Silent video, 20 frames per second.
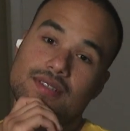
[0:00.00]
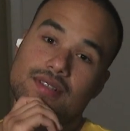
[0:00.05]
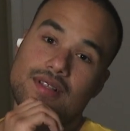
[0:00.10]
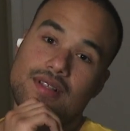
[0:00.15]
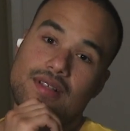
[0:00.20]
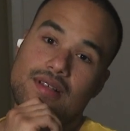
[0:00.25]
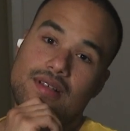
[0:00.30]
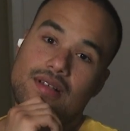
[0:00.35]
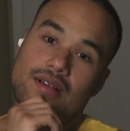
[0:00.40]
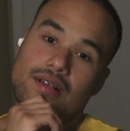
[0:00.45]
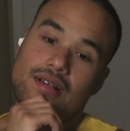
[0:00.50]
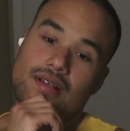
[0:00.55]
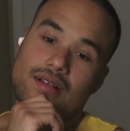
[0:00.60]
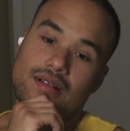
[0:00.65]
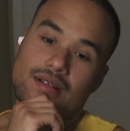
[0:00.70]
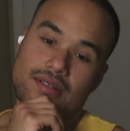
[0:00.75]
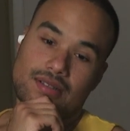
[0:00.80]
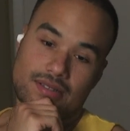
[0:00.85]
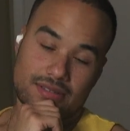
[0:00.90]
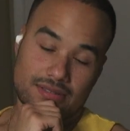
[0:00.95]

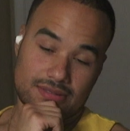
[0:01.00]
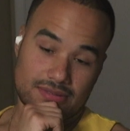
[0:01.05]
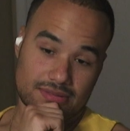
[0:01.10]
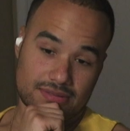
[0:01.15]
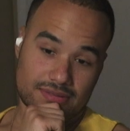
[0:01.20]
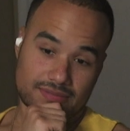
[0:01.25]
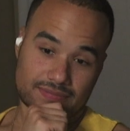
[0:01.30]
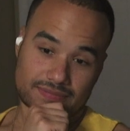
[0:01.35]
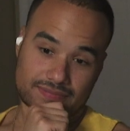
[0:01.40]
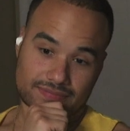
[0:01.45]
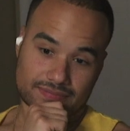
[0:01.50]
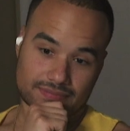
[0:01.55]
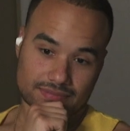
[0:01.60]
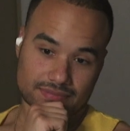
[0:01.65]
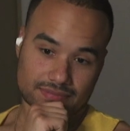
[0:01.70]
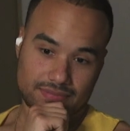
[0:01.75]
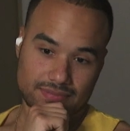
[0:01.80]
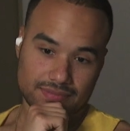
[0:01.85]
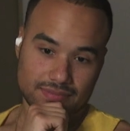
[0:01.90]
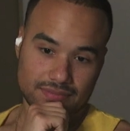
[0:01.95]

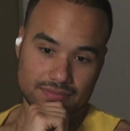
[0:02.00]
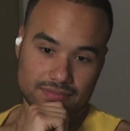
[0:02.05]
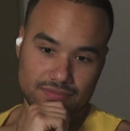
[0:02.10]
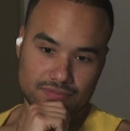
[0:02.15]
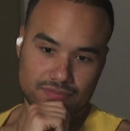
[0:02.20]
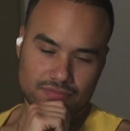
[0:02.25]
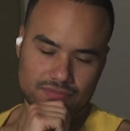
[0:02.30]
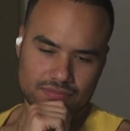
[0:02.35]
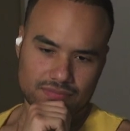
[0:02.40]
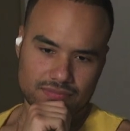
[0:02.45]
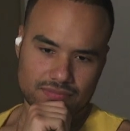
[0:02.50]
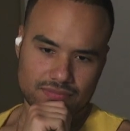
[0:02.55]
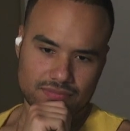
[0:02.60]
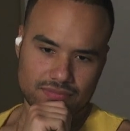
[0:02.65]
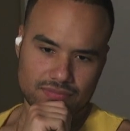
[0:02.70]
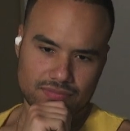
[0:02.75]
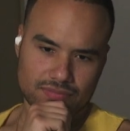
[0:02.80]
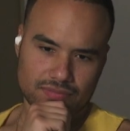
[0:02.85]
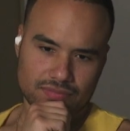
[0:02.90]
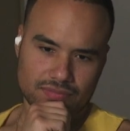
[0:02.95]

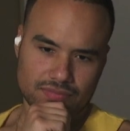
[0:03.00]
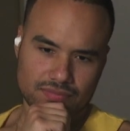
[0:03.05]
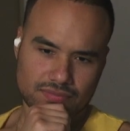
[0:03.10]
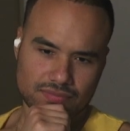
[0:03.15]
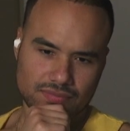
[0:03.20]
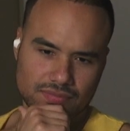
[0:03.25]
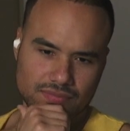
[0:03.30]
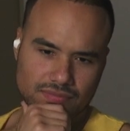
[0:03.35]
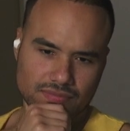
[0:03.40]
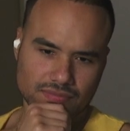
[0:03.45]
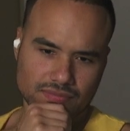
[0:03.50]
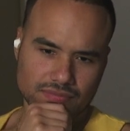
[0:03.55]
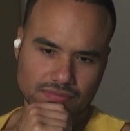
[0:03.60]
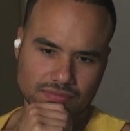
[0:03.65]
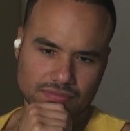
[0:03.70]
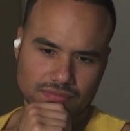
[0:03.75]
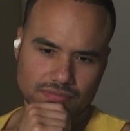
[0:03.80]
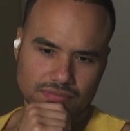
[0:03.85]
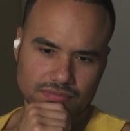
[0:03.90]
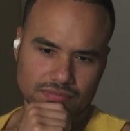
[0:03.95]

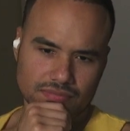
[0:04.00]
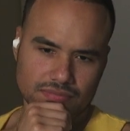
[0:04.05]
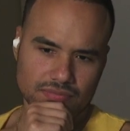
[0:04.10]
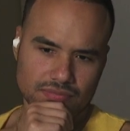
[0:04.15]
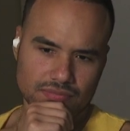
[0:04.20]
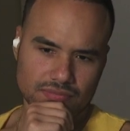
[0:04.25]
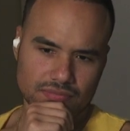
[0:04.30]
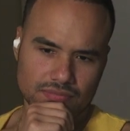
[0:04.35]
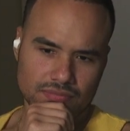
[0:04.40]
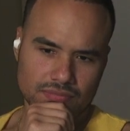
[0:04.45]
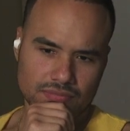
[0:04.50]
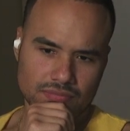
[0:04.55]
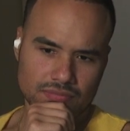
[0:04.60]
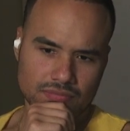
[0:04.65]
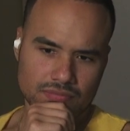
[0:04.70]
(silent)